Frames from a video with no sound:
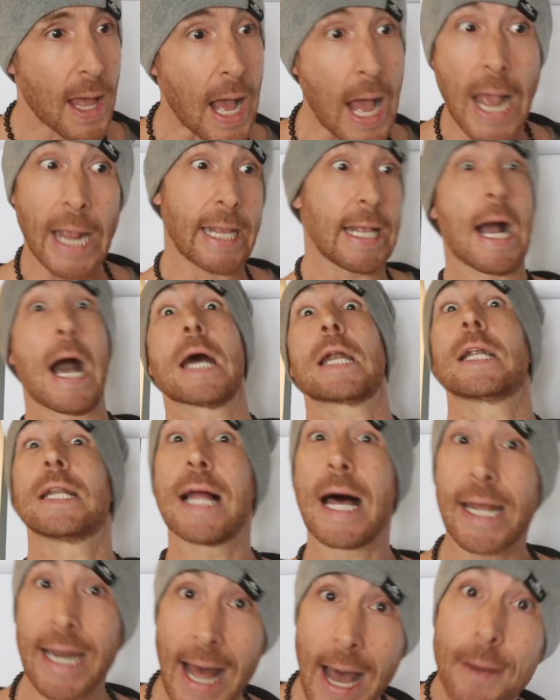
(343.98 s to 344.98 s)
I got a
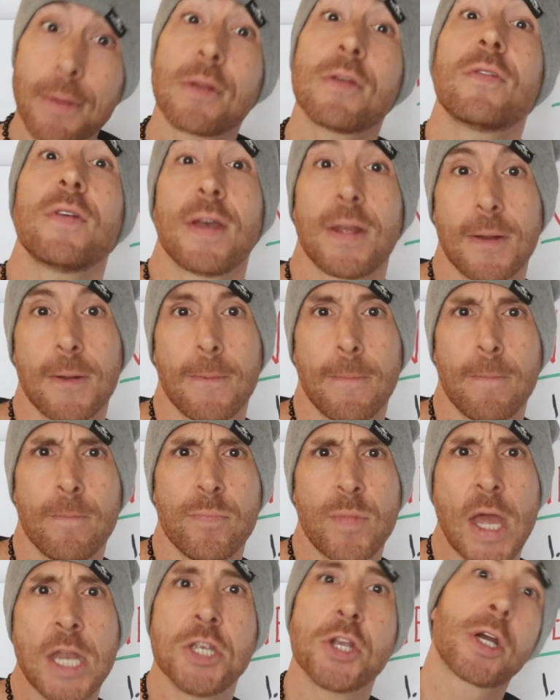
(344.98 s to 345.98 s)
lot out of it.
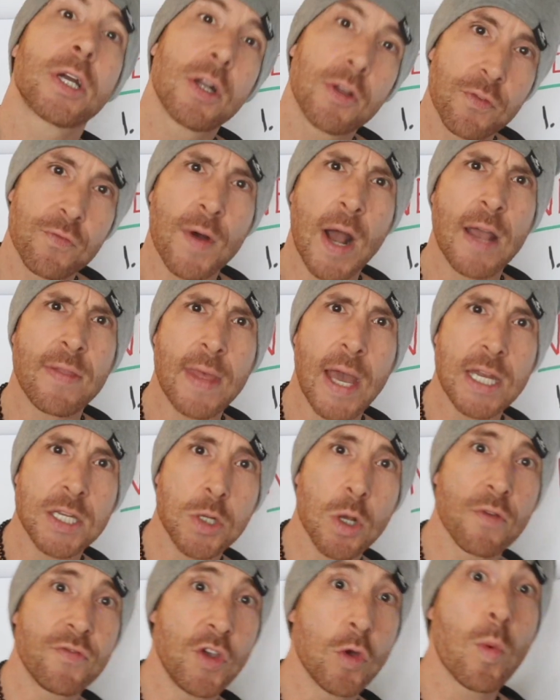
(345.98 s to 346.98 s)
And you're gonna find that
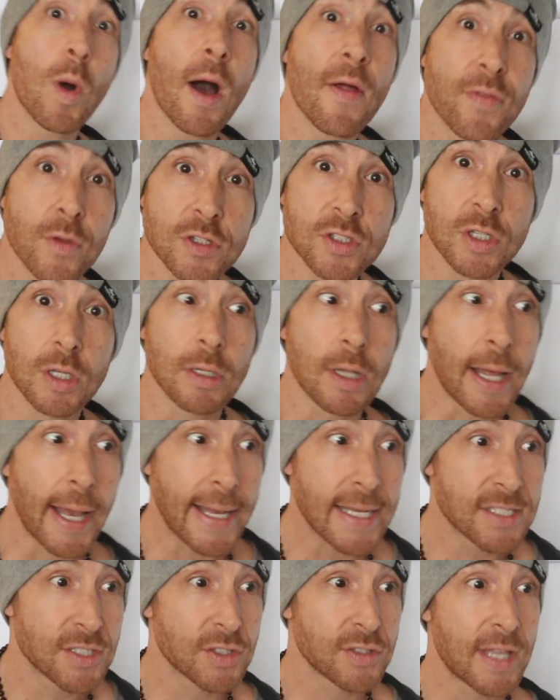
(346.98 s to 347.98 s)
too. If you want those
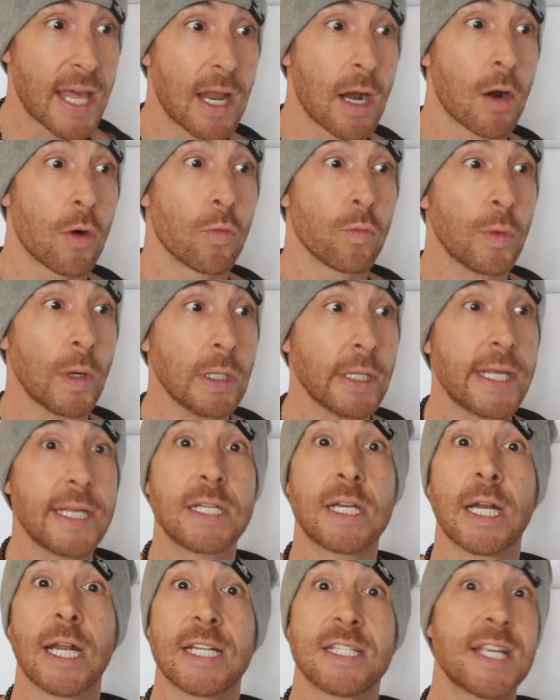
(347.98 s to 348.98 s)
clients that are really
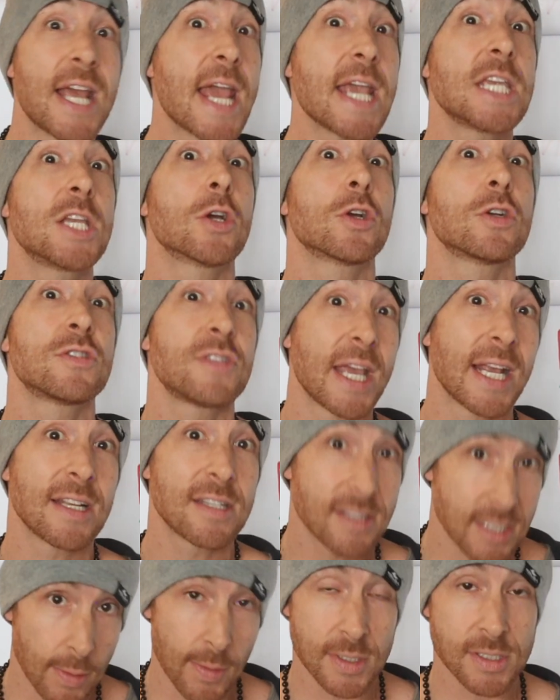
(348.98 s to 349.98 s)
gonna take your thing
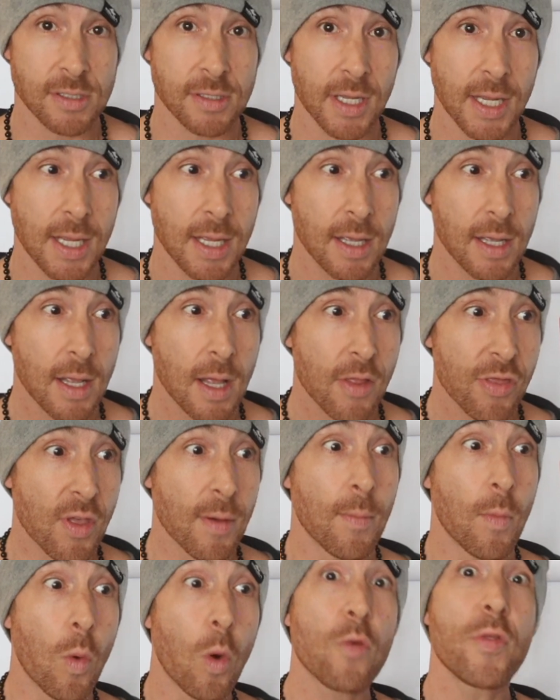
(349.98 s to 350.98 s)
seriously,
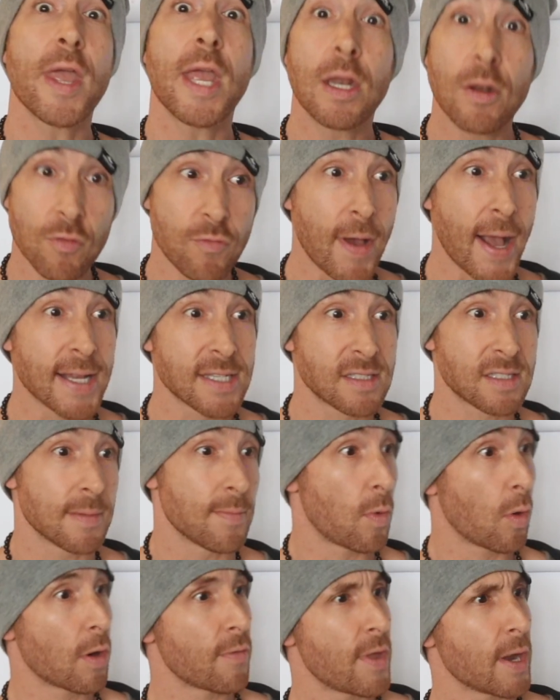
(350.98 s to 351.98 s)
the more they invest, the
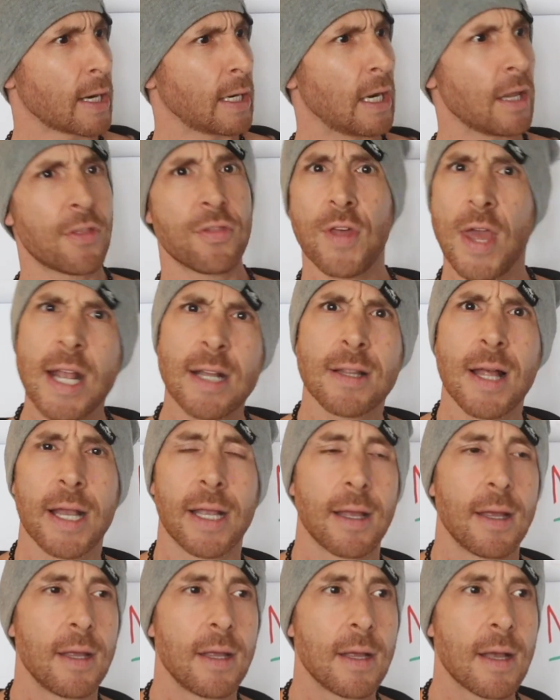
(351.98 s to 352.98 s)
more they're gonna think
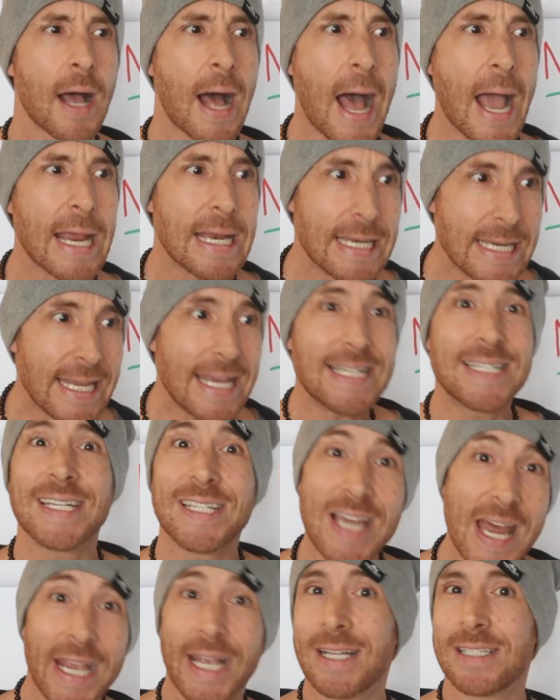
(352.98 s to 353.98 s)
like, I need to
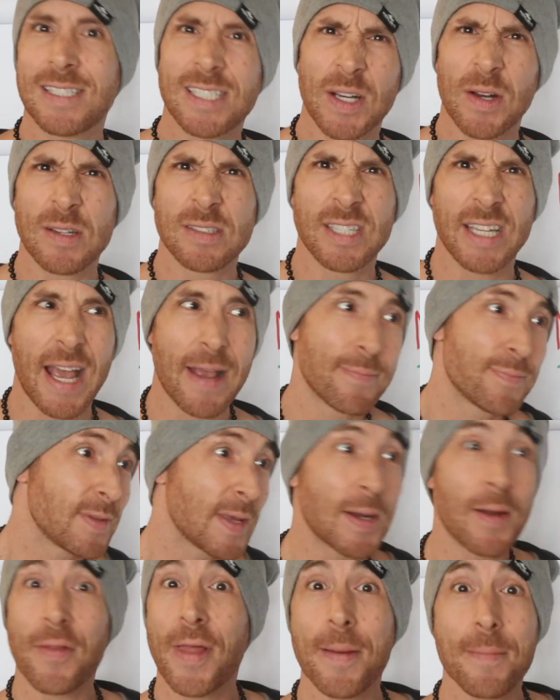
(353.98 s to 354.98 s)
take it seriously. I've
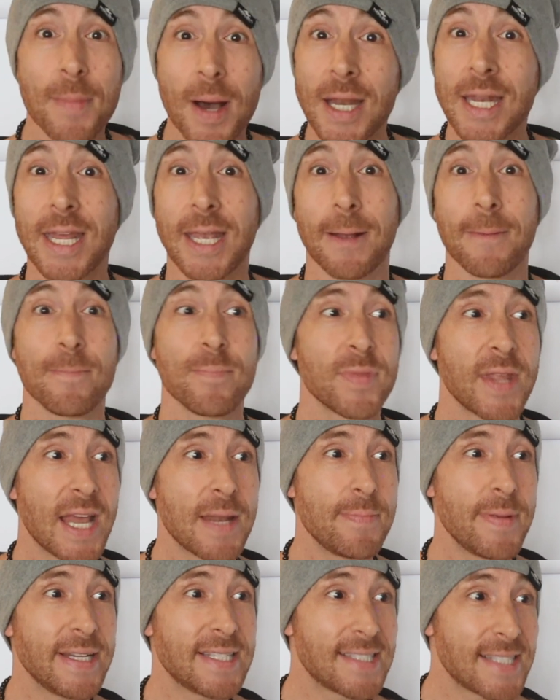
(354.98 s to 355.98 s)
spent all that money.
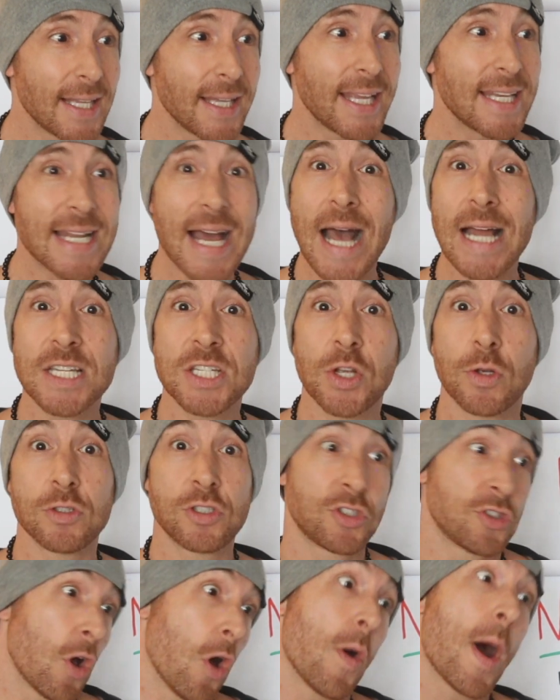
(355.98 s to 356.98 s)
It'd be silly not to,
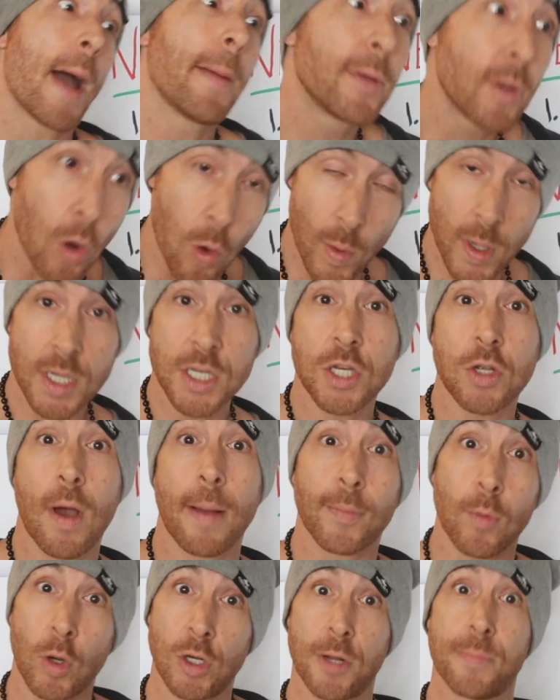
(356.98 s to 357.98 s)
so I'm going
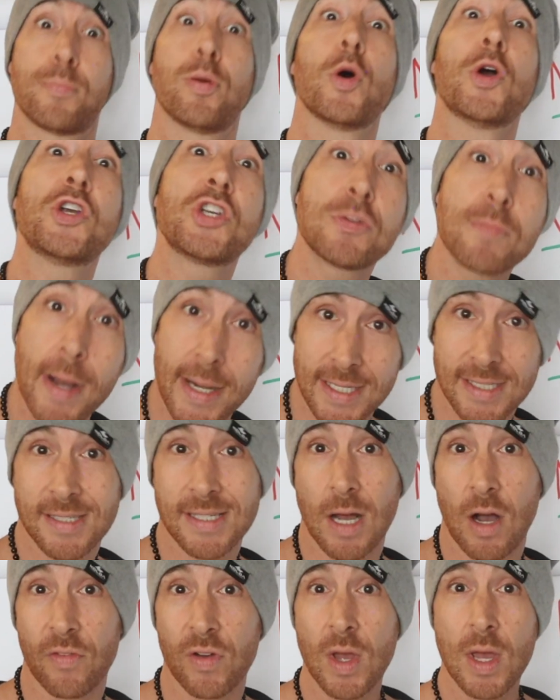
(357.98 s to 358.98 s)
to push
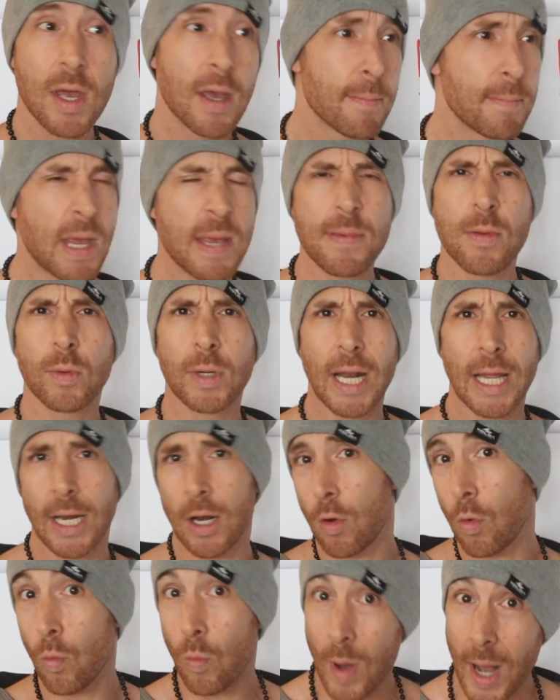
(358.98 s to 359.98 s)
myself, maybe when I
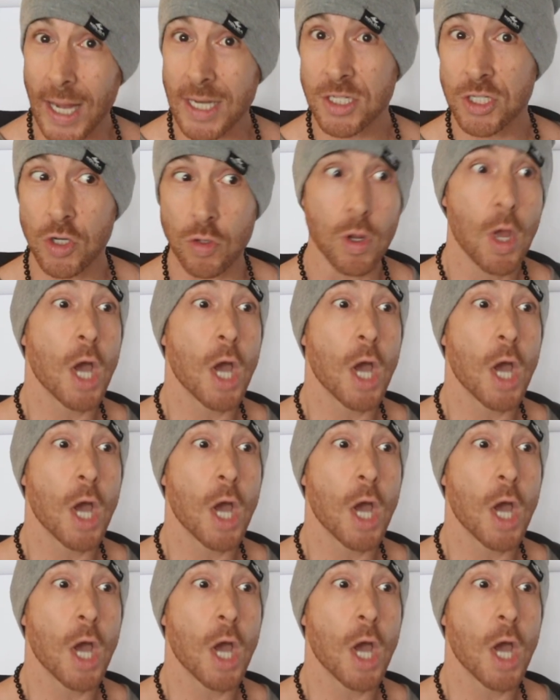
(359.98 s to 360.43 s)
don't want to